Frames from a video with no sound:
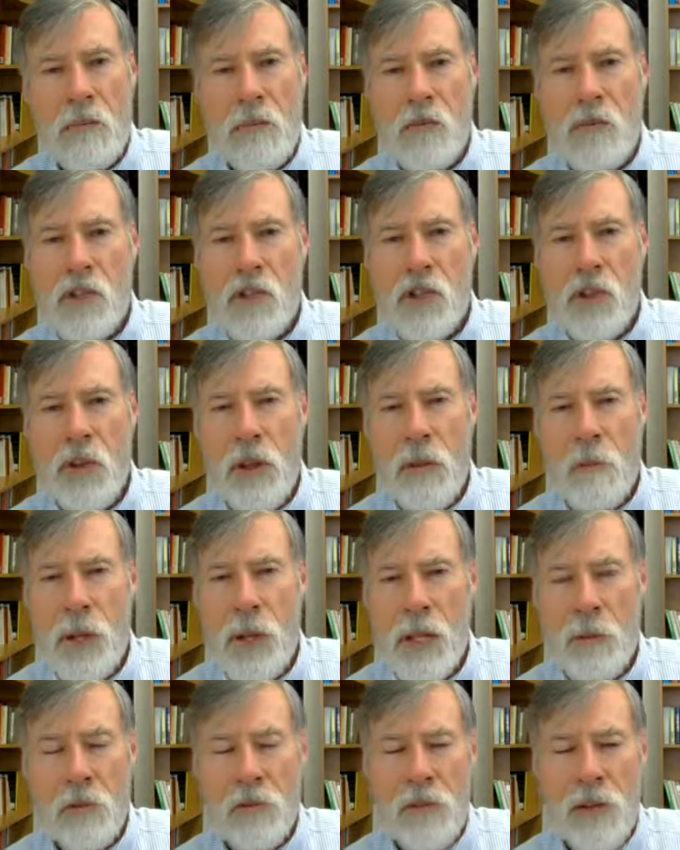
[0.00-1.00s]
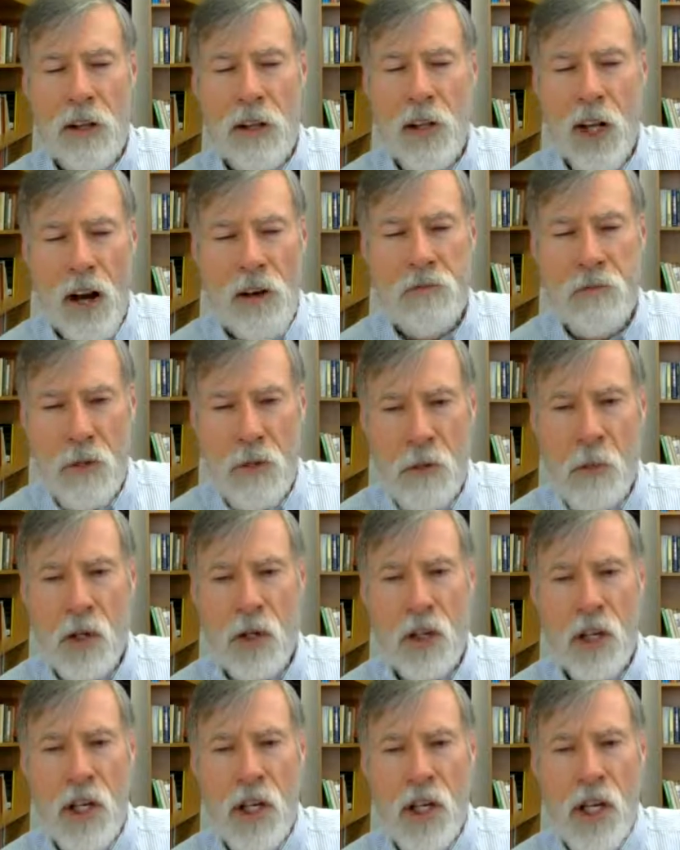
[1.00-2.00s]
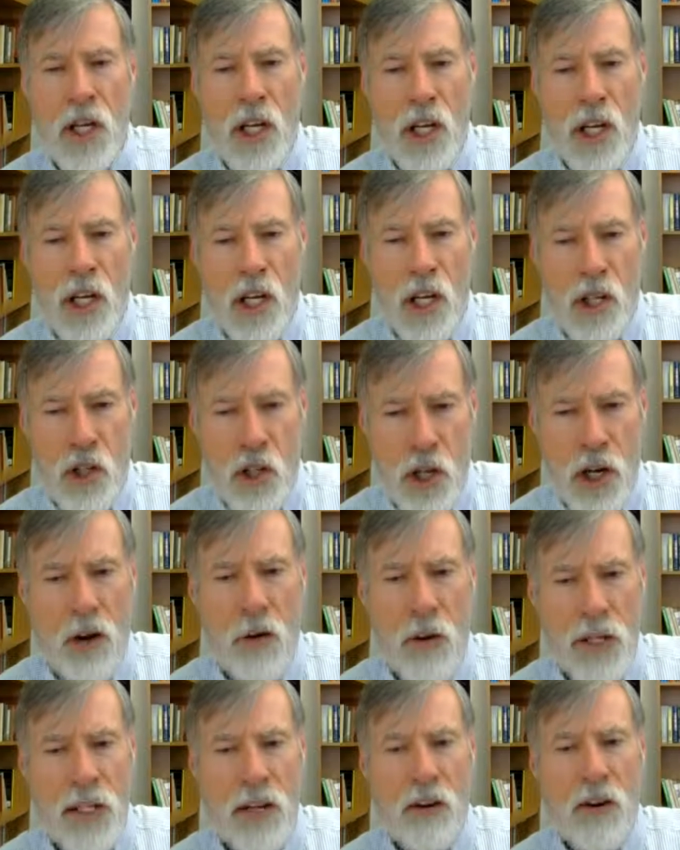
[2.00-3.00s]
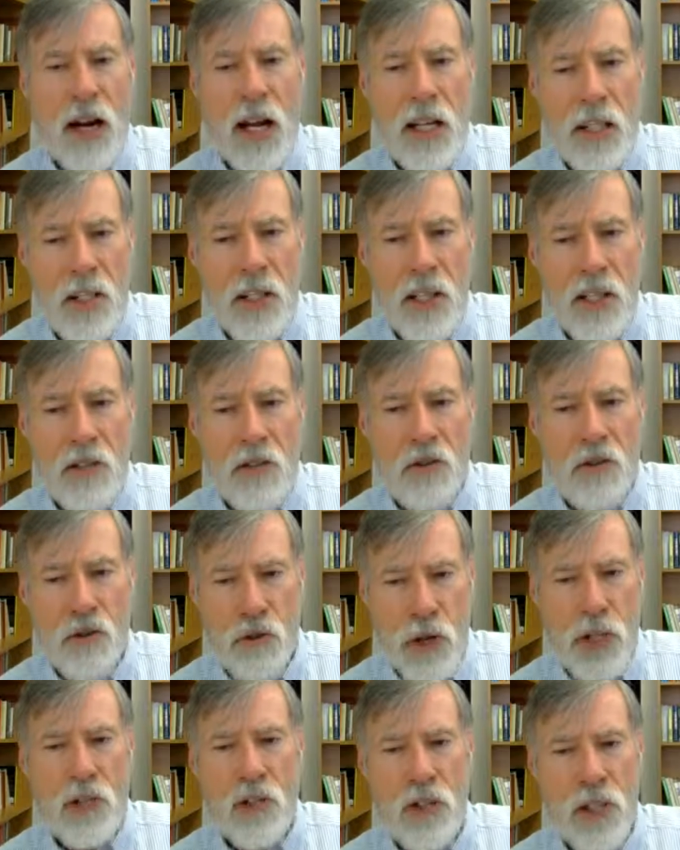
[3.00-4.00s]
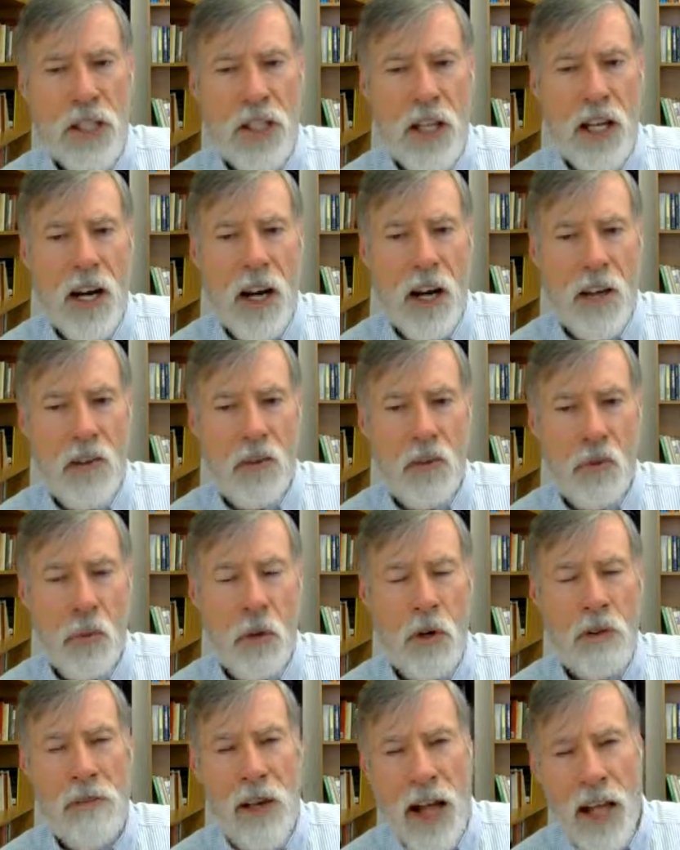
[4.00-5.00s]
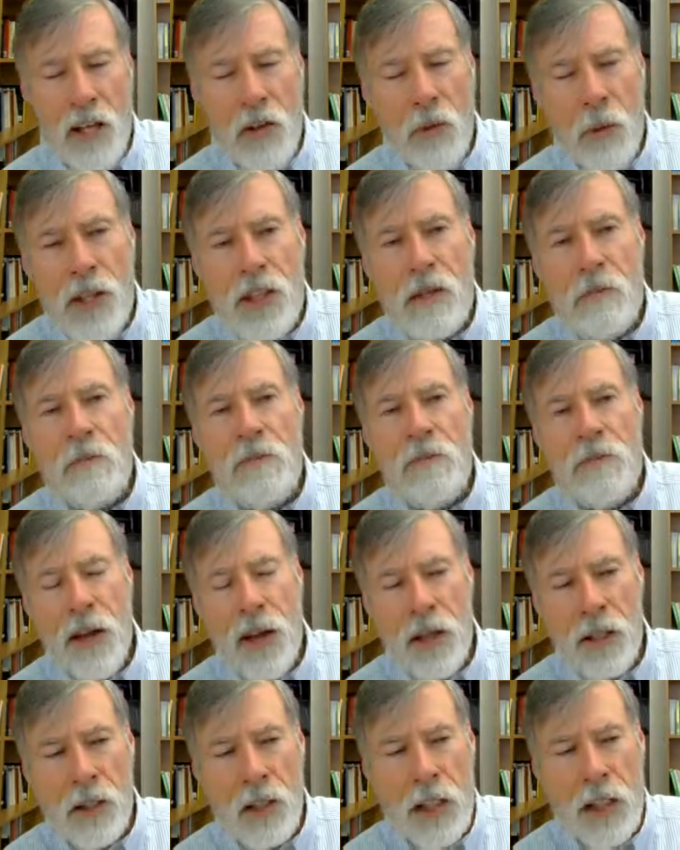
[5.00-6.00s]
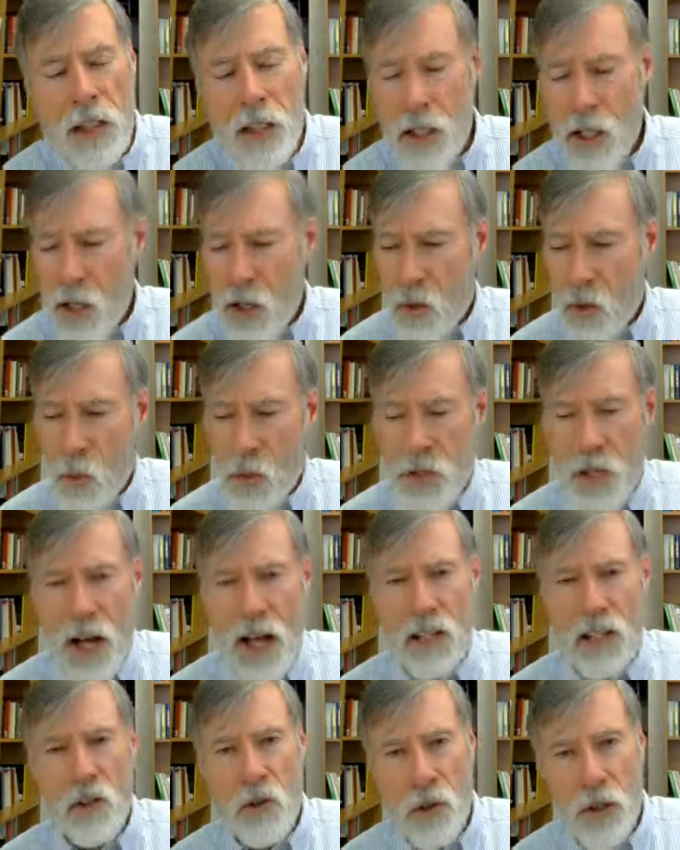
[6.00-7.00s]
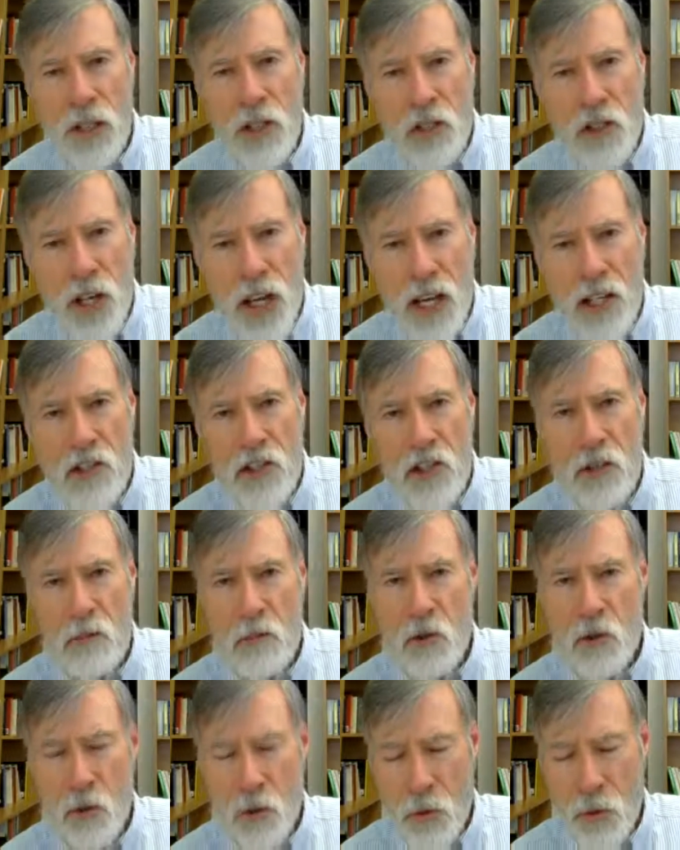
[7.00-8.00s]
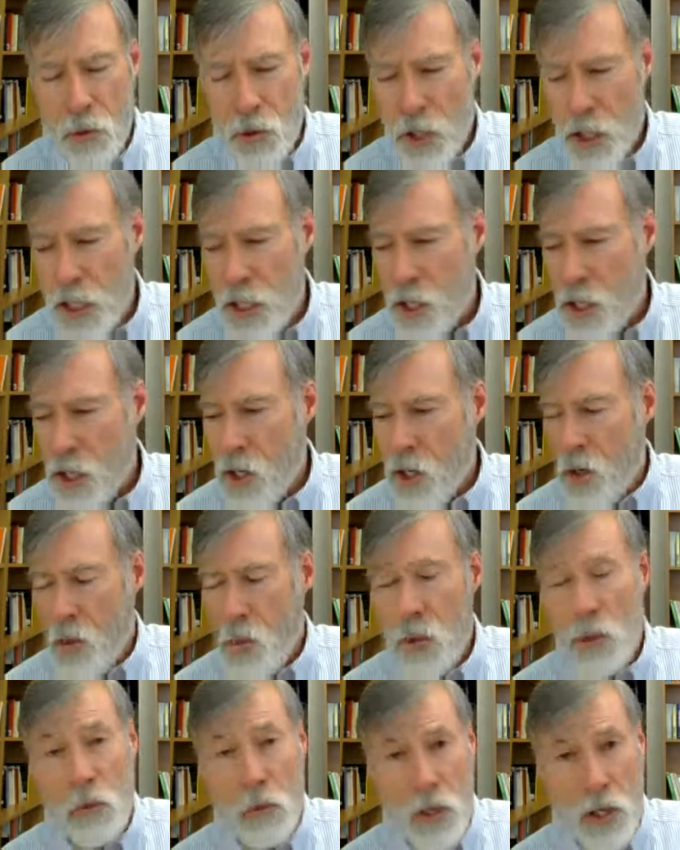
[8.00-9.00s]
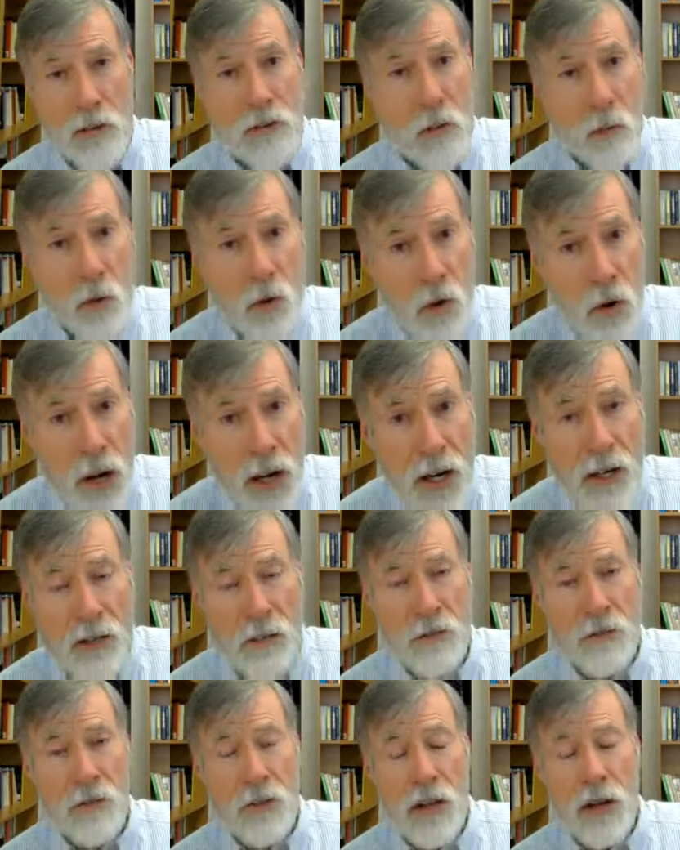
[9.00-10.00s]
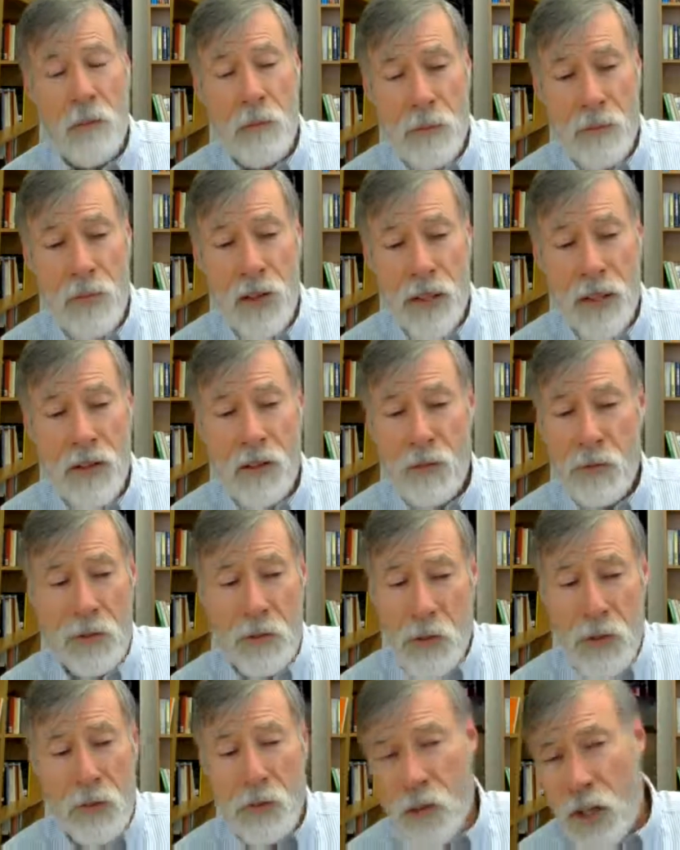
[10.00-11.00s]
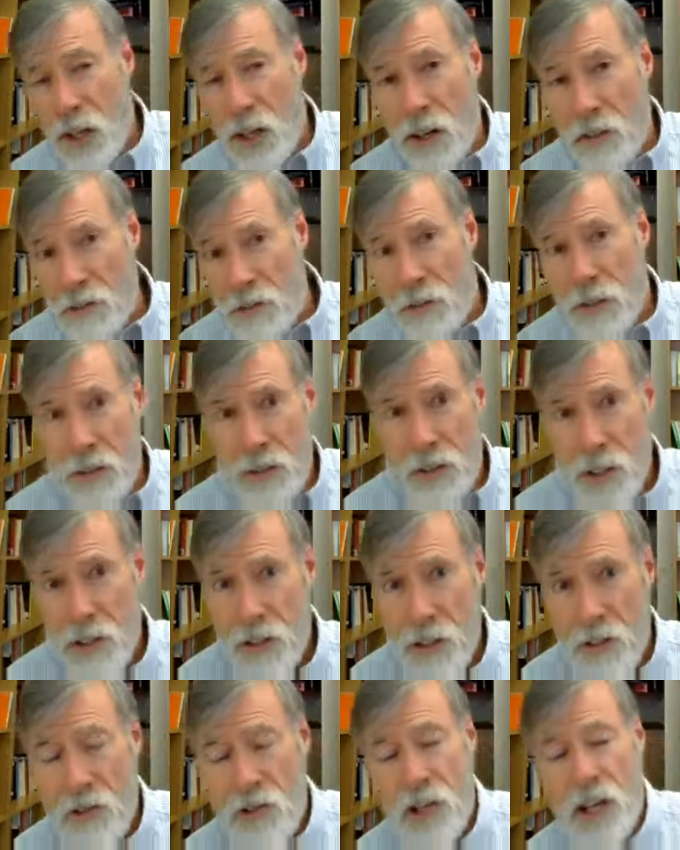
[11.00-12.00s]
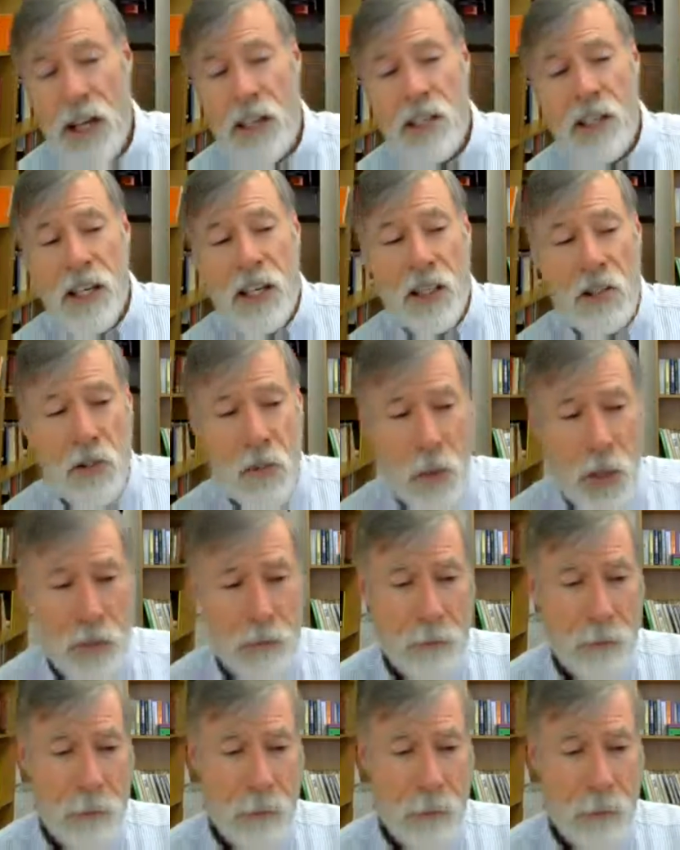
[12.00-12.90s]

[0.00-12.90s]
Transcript: so that people felt comfortable sharing their ideas, trusting that others would evaluate them fairly, would not criticize them cruelly, would give them credit for them, wouldn't run off with the idea elsewhere.